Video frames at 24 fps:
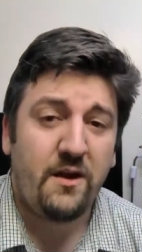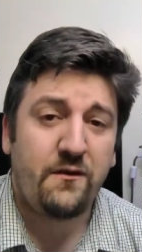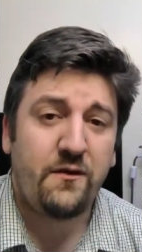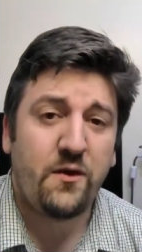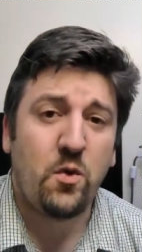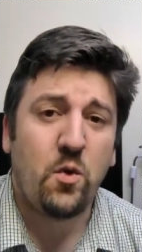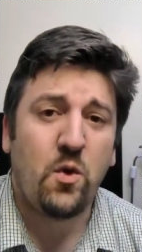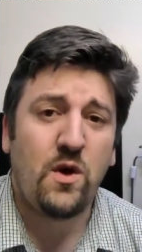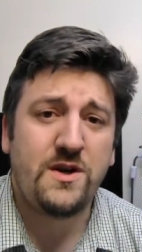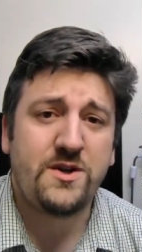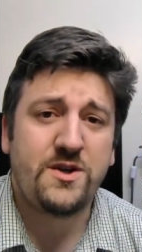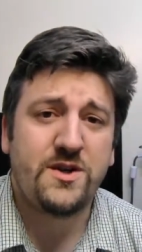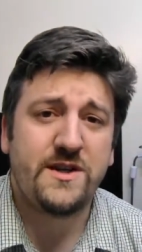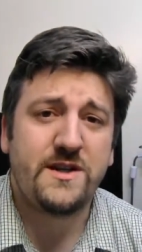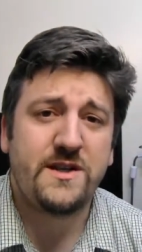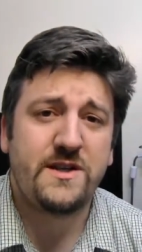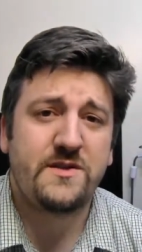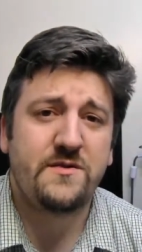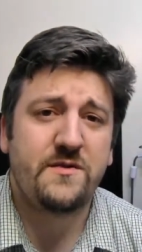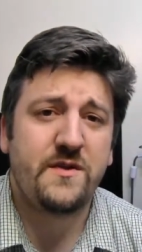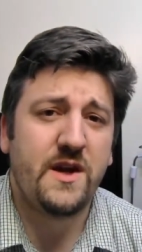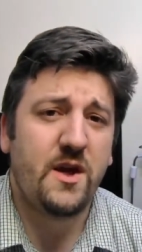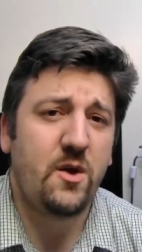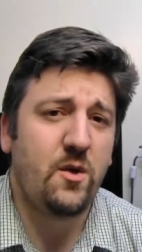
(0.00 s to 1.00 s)
If you're watching
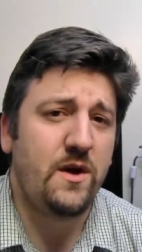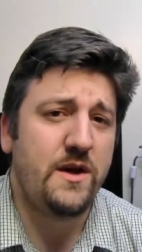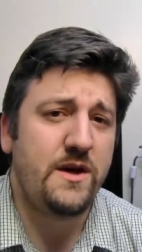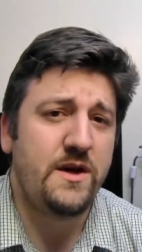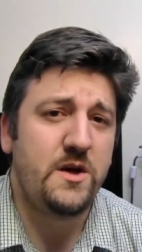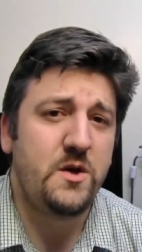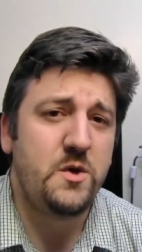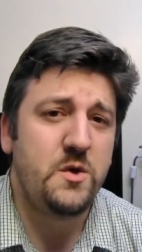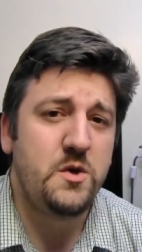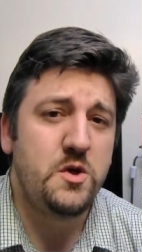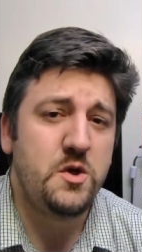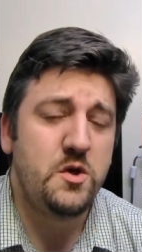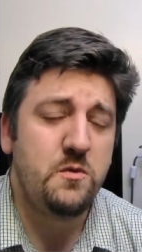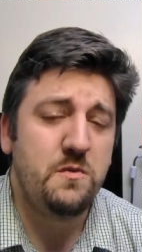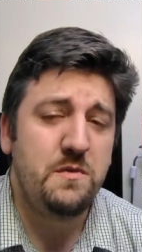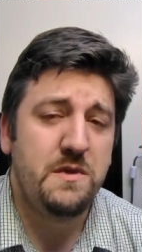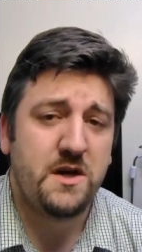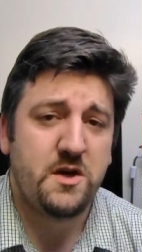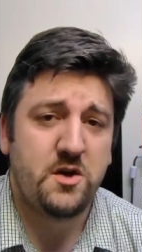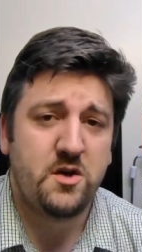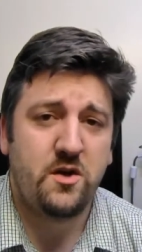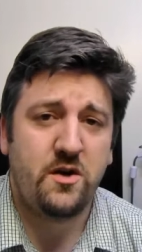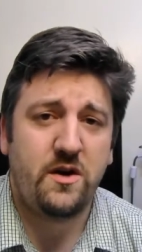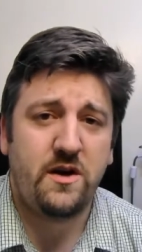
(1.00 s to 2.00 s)
this video on YouTube,
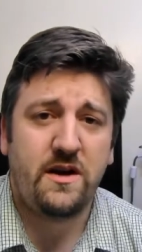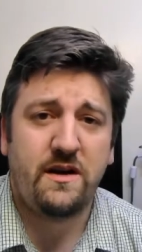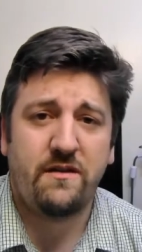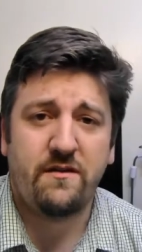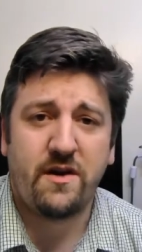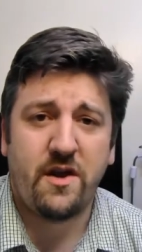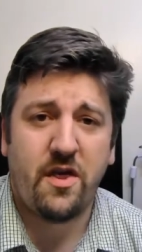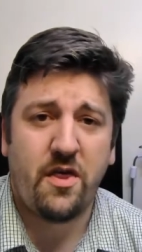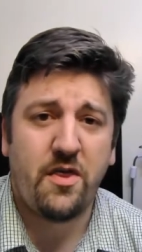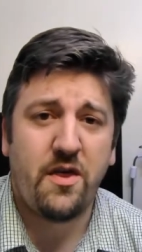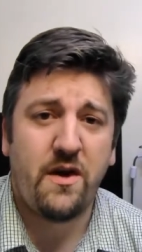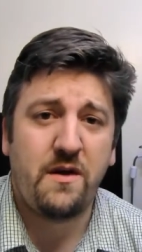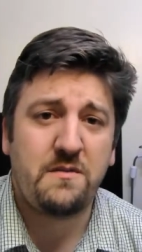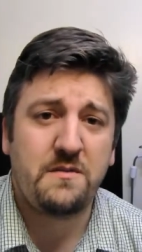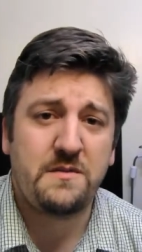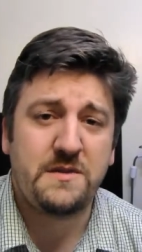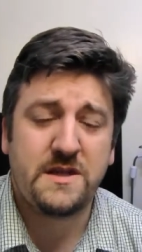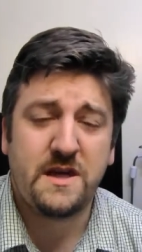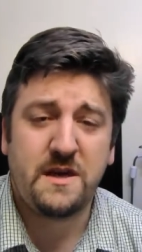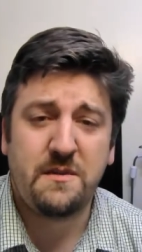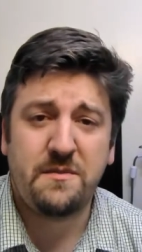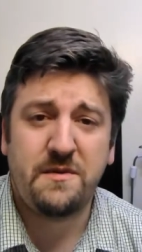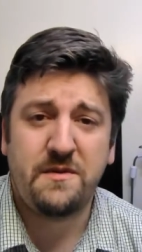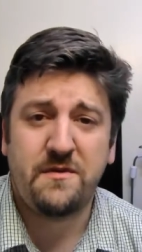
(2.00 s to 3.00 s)
make sure you give it a
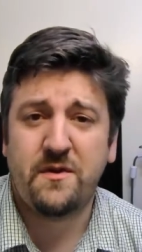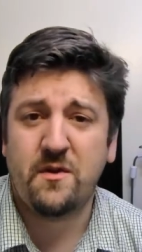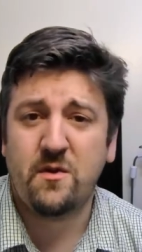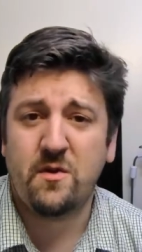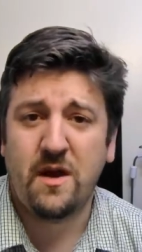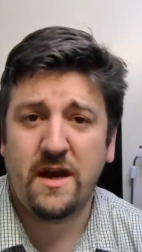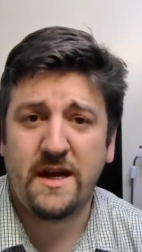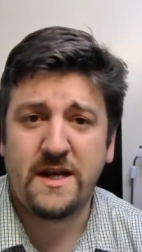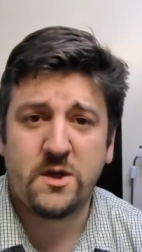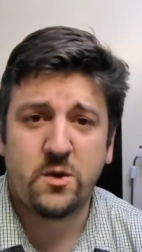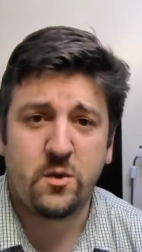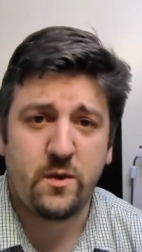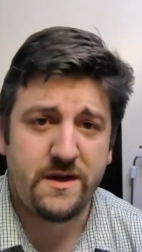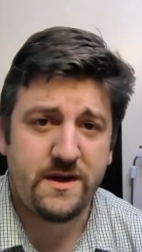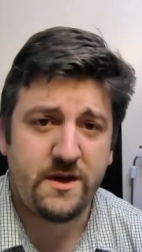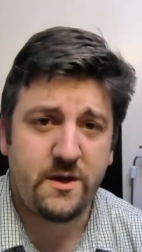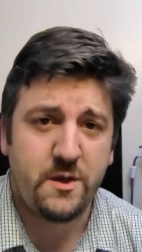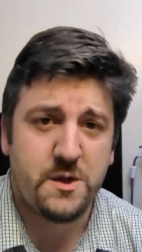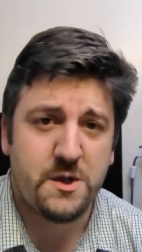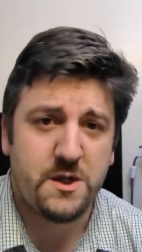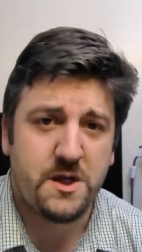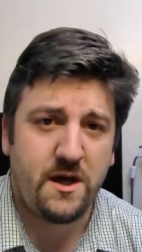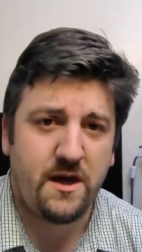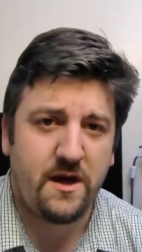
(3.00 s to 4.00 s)
thumbs up if you liked what you
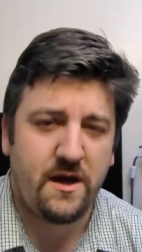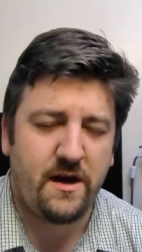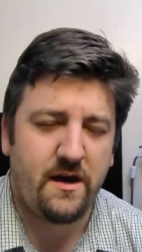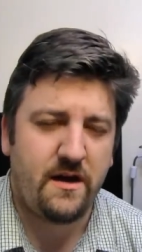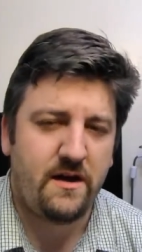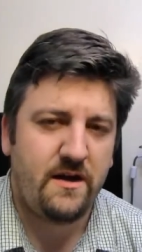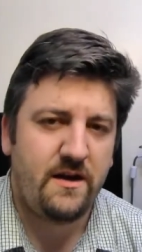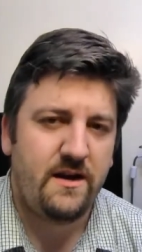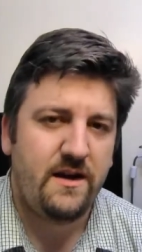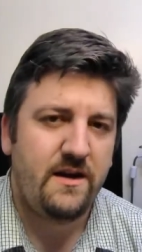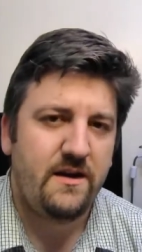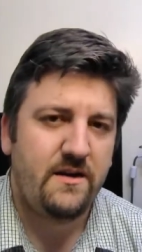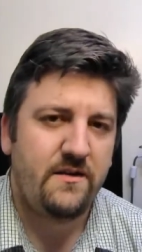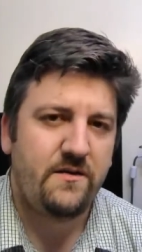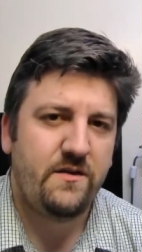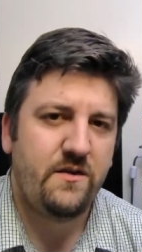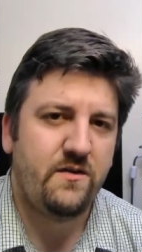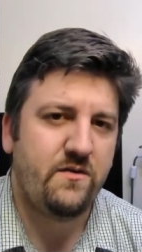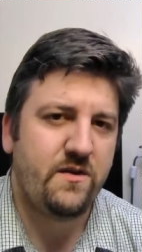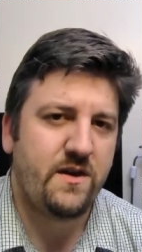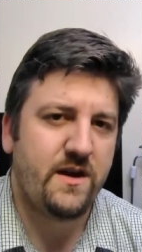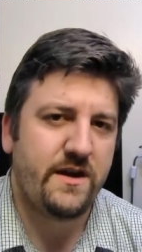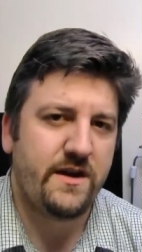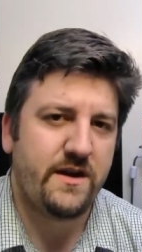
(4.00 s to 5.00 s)
saw. If
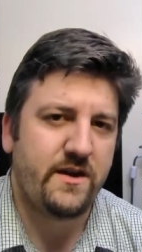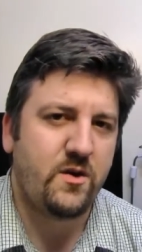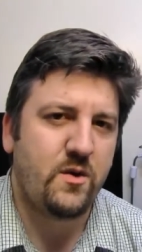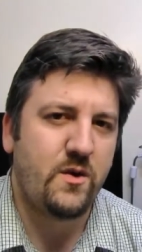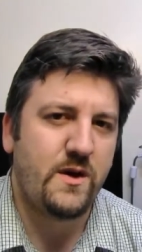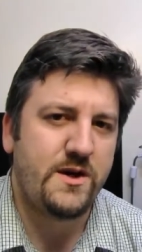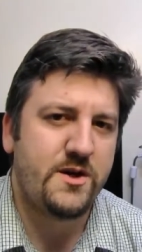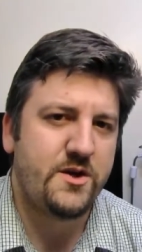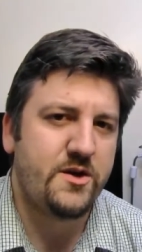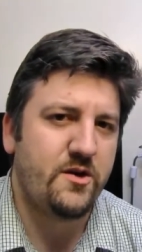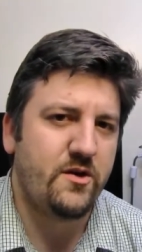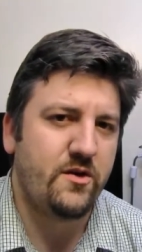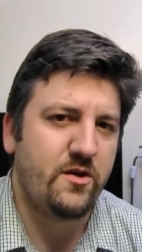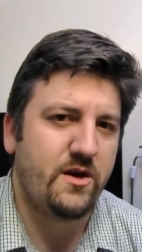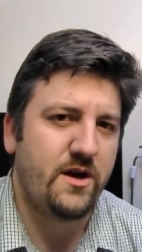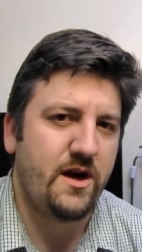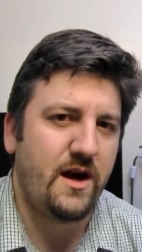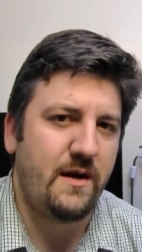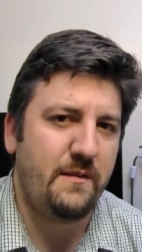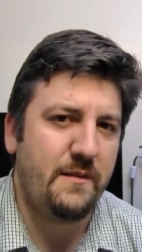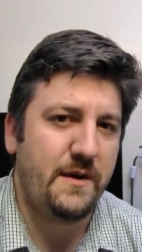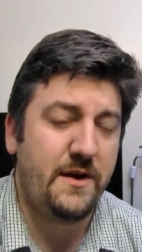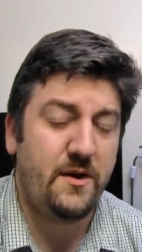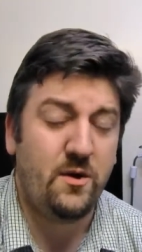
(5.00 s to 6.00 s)
you've got a question or
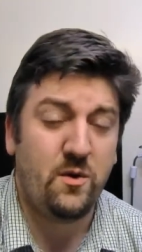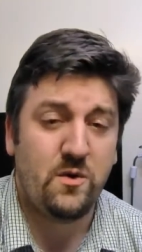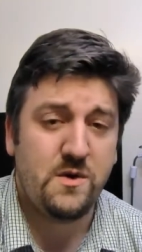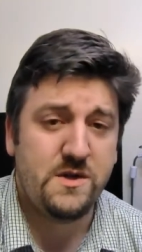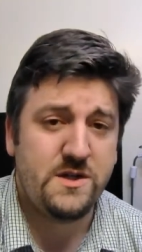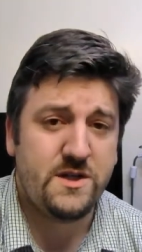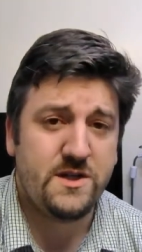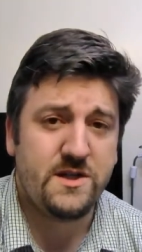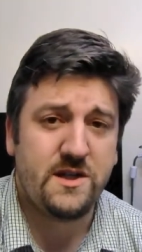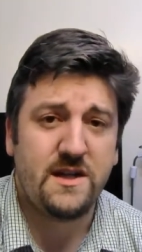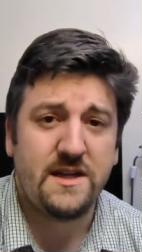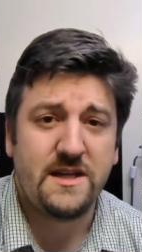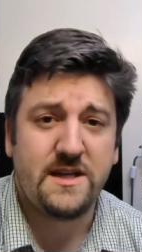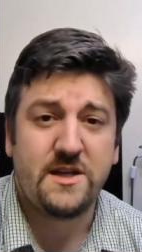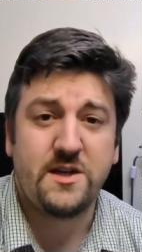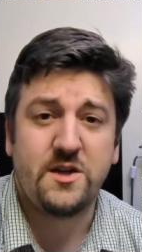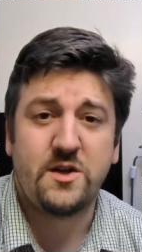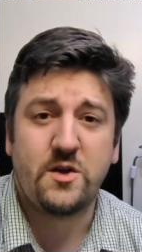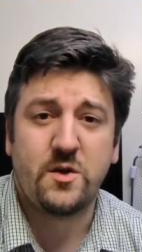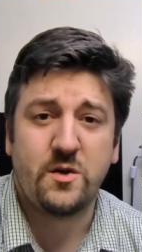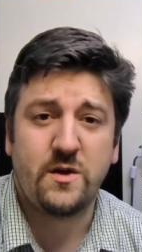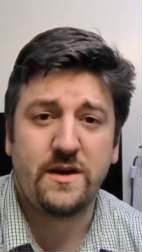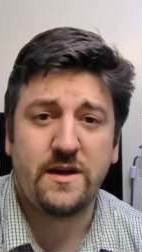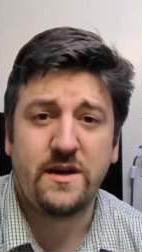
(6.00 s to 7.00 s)
comment or would just like to
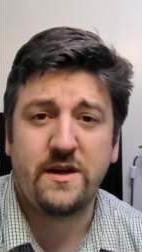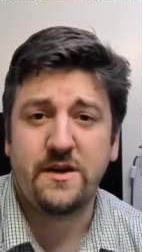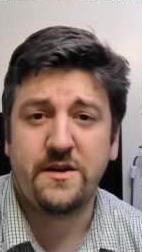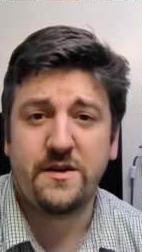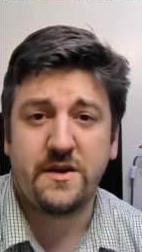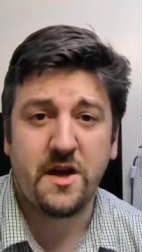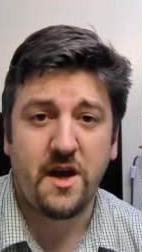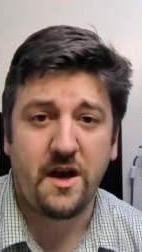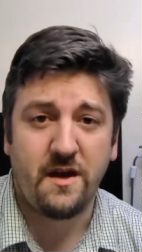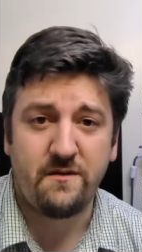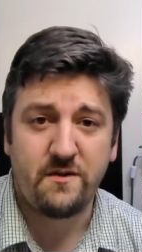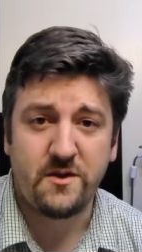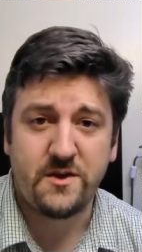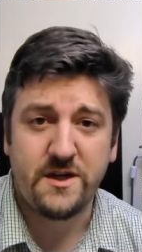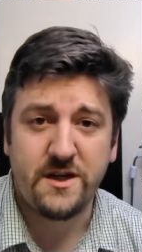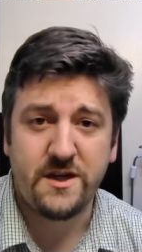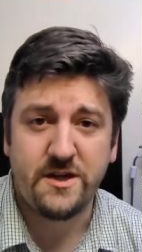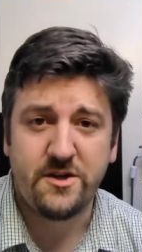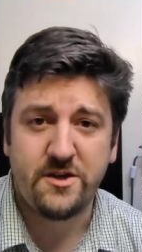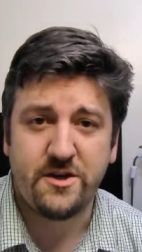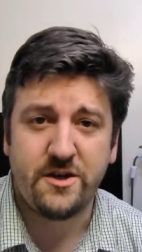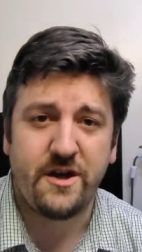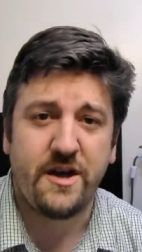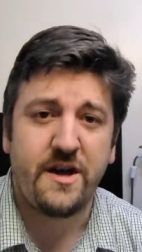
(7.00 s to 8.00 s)
join in on the
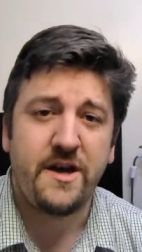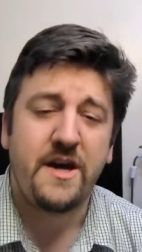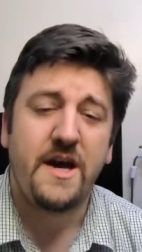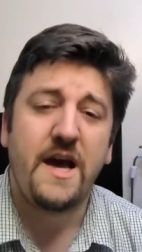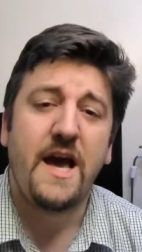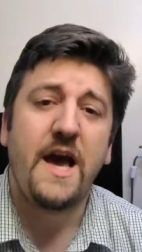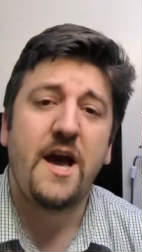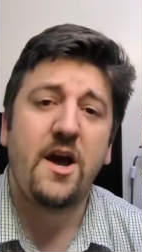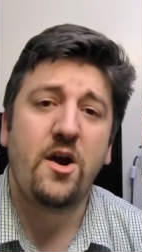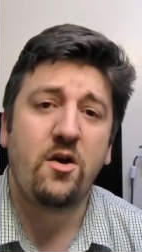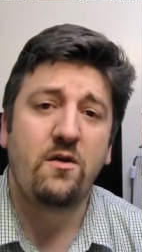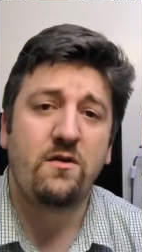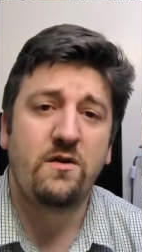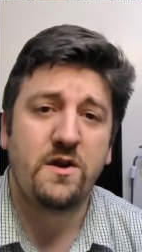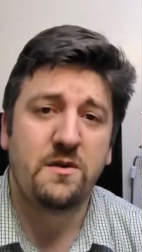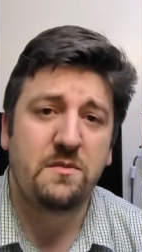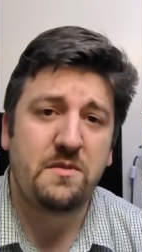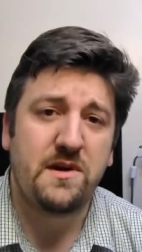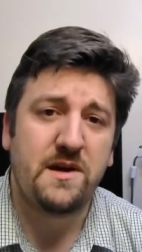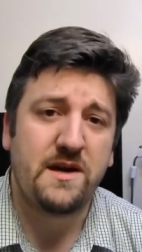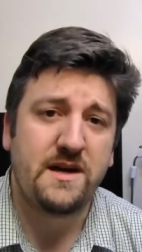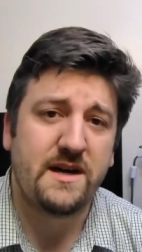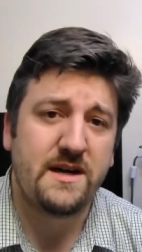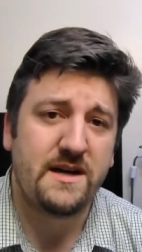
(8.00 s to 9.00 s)
conversation, head over to
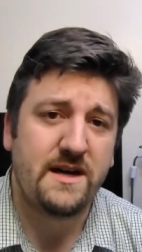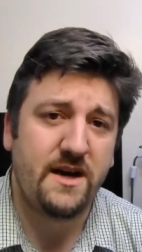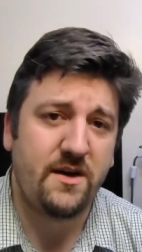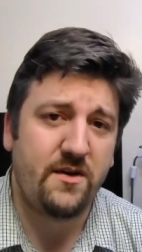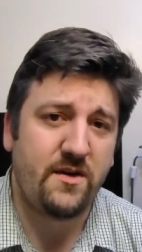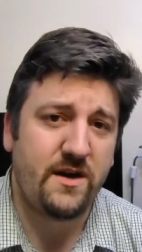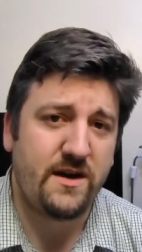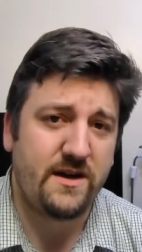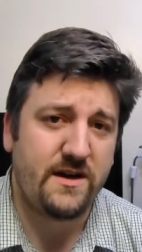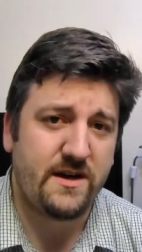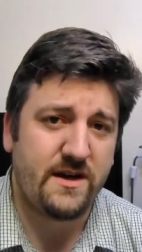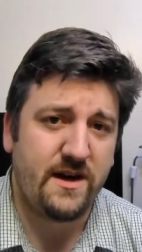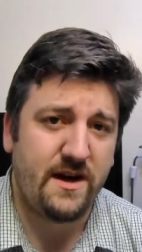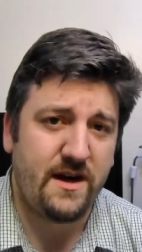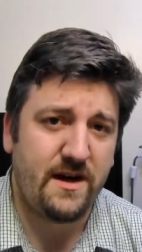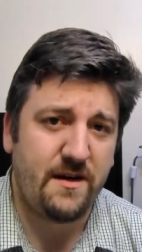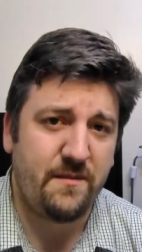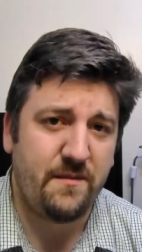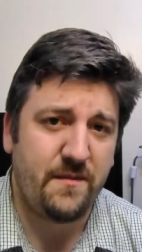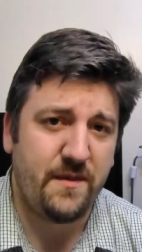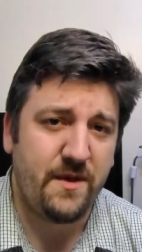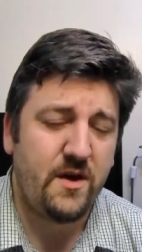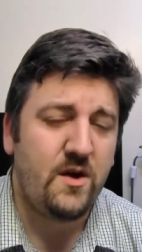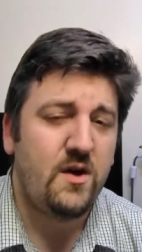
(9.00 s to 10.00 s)

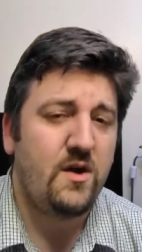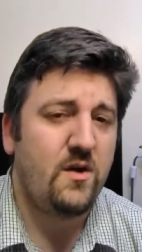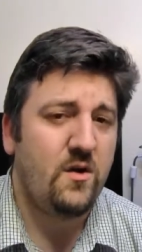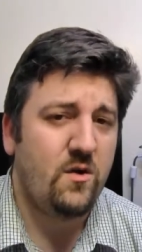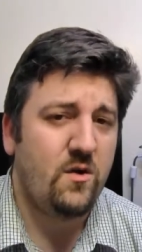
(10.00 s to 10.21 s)
pocketnow.com.